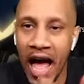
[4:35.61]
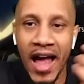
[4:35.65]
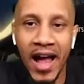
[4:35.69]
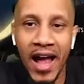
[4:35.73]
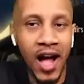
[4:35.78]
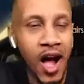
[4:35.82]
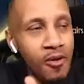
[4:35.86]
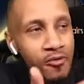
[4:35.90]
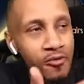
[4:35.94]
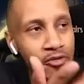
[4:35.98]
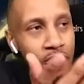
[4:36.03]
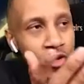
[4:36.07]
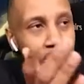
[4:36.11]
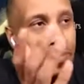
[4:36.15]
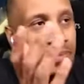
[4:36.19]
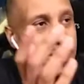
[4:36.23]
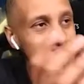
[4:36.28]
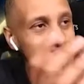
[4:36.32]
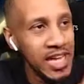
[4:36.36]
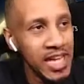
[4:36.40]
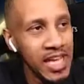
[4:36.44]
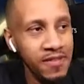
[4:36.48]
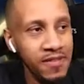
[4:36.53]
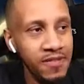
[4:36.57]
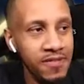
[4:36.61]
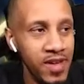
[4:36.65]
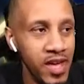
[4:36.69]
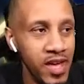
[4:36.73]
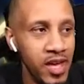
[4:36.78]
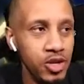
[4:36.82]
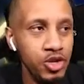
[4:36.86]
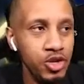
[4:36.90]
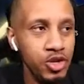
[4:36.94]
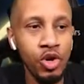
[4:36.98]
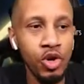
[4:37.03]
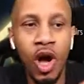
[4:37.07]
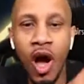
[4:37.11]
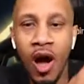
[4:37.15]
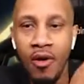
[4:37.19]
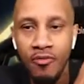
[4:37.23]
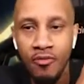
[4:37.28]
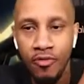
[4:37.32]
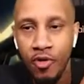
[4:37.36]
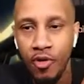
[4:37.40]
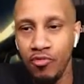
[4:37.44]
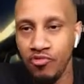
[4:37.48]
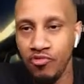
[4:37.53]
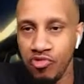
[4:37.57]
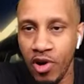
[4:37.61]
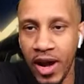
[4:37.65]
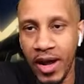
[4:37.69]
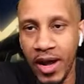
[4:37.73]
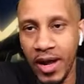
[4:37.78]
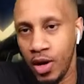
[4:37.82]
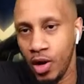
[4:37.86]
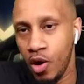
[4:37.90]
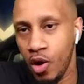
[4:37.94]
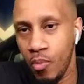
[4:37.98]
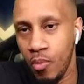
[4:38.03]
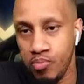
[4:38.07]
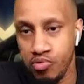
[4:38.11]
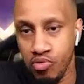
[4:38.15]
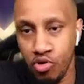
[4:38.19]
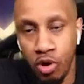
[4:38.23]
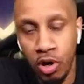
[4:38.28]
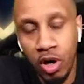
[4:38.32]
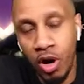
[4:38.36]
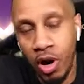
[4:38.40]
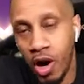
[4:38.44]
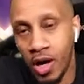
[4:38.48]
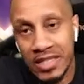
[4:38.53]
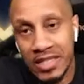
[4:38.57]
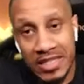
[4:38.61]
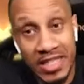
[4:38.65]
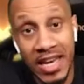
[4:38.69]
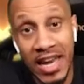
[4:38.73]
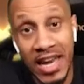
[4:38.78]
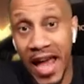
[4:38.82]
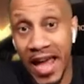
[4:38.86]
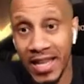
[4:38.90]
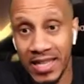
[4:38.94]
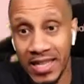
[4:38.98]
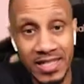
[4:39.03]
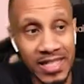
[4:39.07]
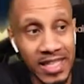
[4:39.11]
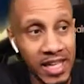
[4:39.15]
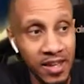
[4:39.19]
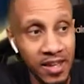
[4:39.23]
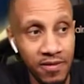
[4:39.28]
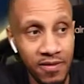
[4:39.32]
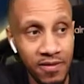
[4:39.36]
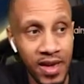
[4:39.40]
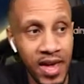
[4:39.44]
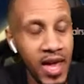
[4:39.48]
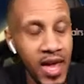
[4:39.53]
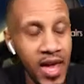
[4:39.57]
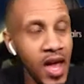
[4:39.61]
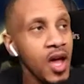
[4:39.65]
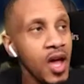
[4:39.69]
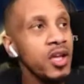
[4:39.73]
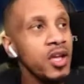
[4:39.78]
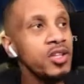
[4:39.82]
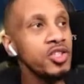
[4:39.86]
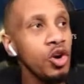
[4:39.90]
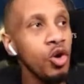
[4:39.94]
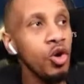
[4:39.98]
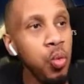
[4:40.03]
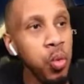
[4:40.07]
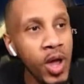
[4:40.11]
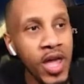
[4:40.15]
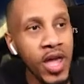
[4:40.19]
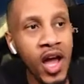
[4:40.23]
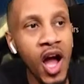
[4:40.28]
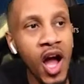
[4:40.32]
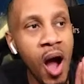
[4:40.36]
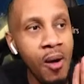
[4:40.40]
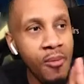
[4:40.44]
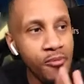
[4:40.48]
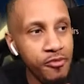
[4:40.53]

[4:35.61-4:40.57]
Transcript: come from TV, you come from radio and broadcasting and TV. So we come